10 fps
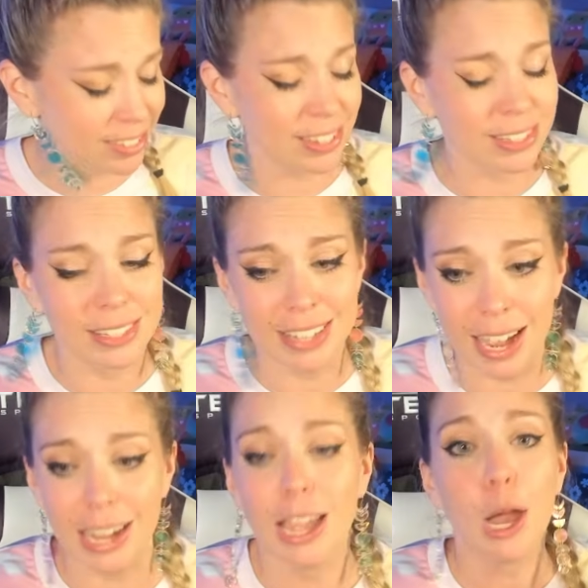in the
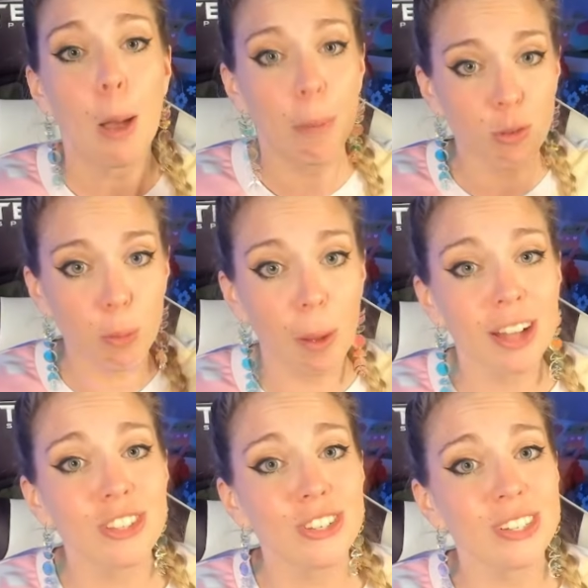deck, but
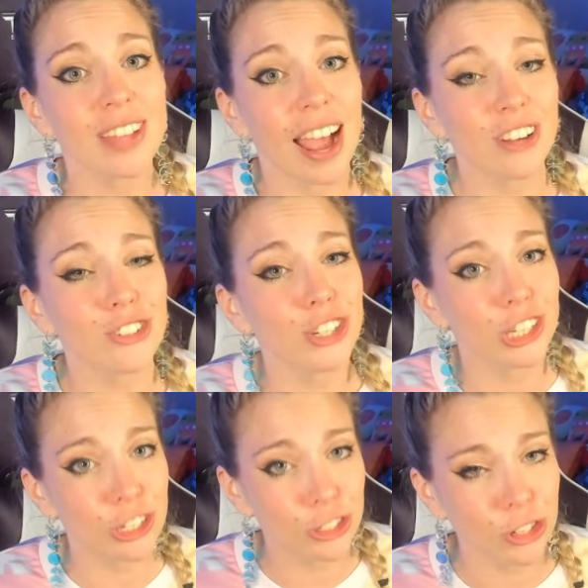Rapunzel is actually going
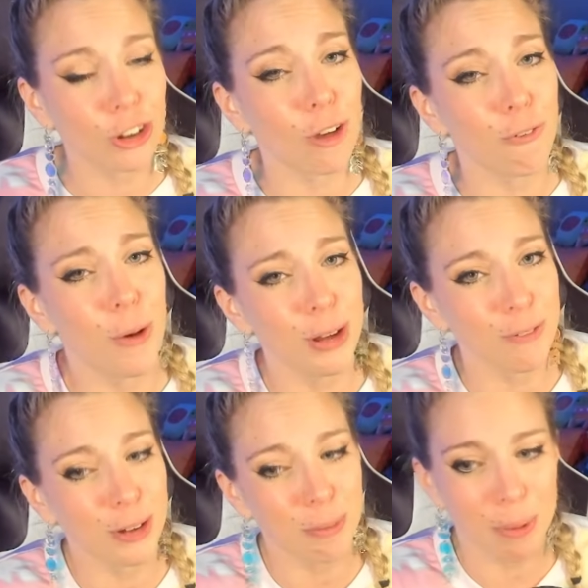to shut off one of
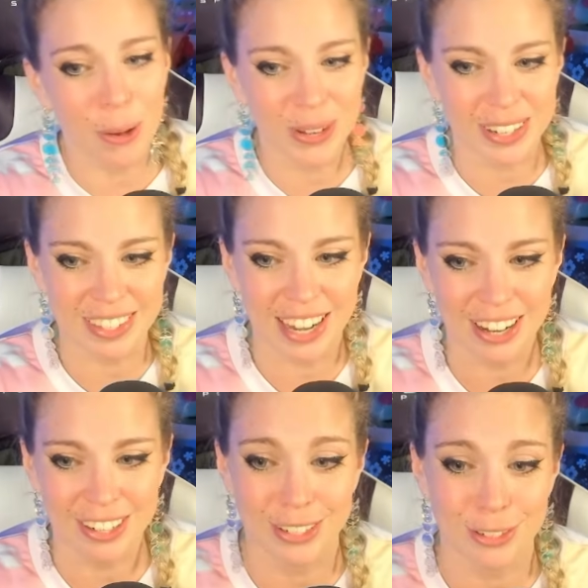your opponent's
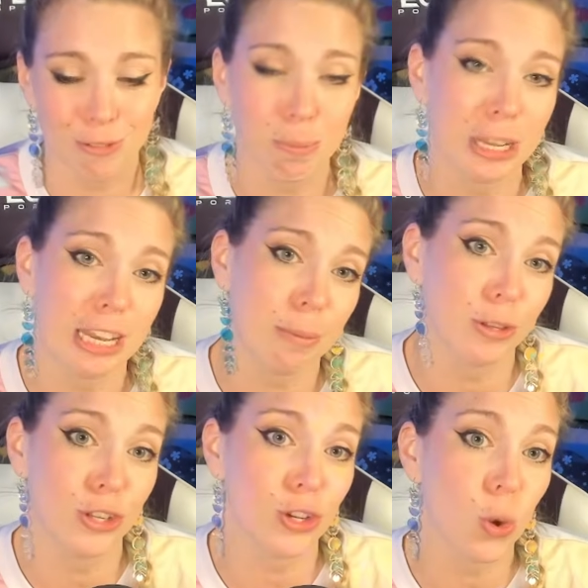characters from being able
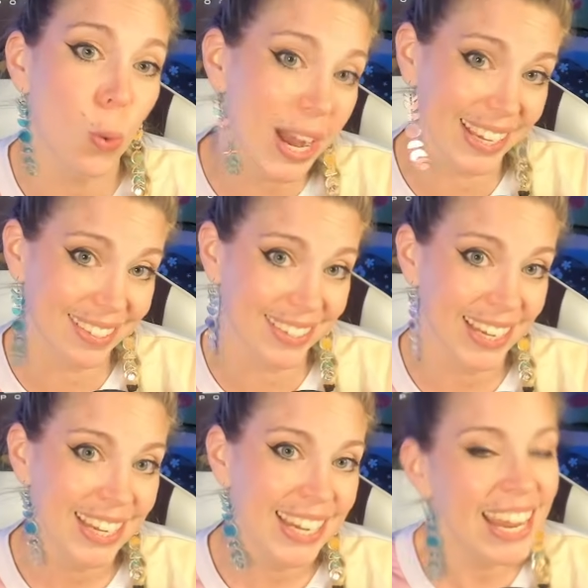to quest
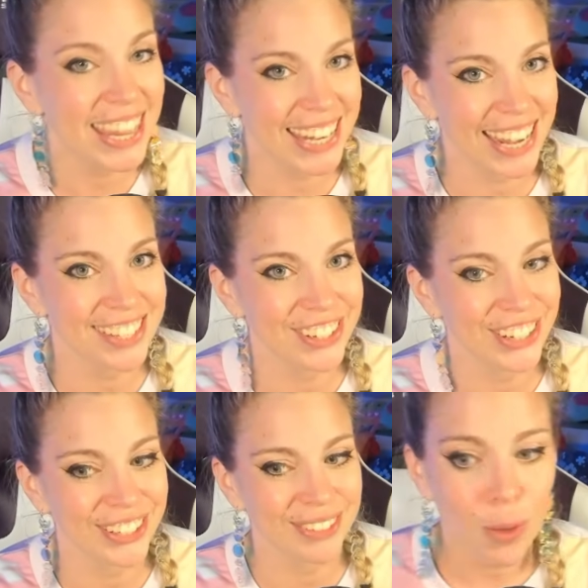in the next
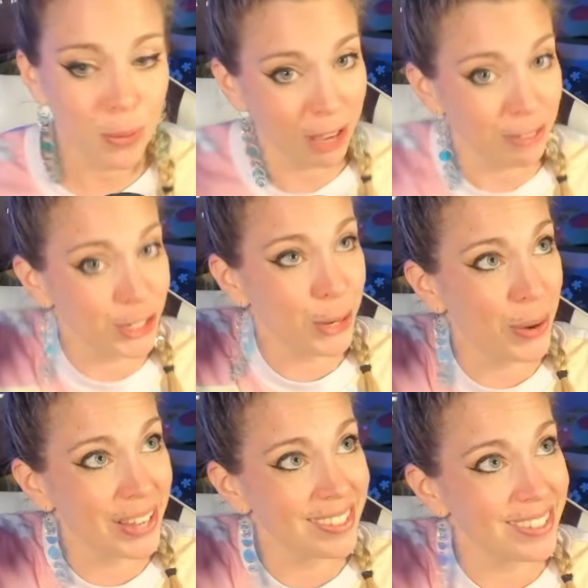turn, whenever she
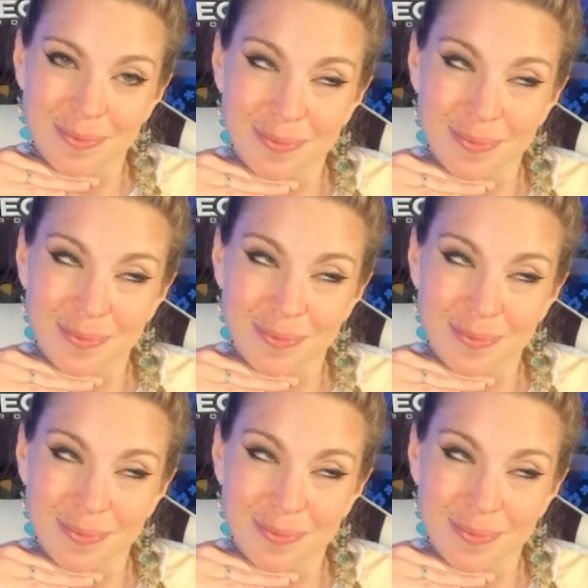quests.